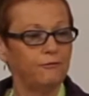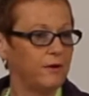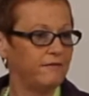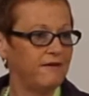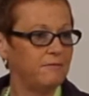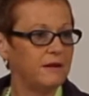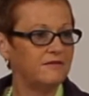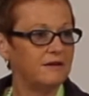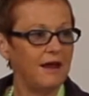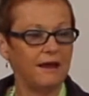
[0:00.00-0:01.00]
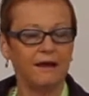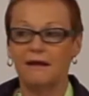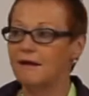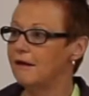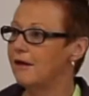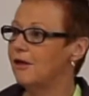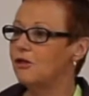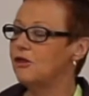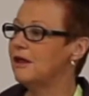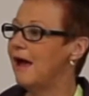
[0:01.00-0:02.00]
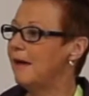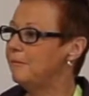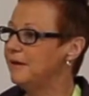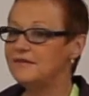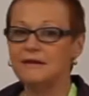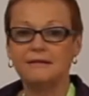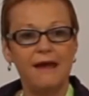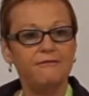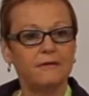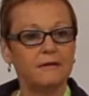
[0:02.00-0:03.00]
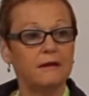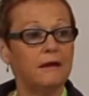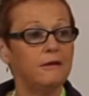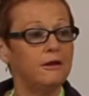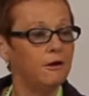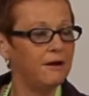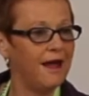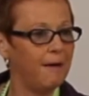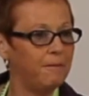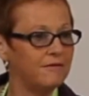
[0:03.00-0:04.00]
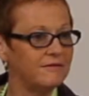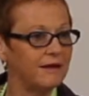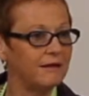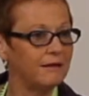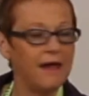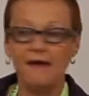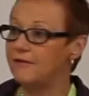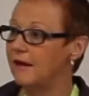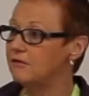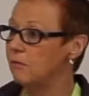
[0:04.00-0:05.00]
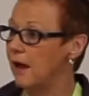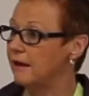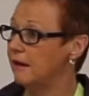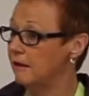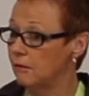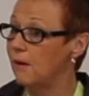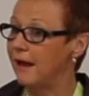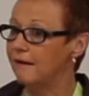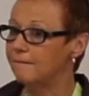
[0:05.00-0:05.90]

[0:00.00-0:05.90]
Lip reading: 45 minutes a day. She got busy. Life, you know what happens? Life gets what? In the way.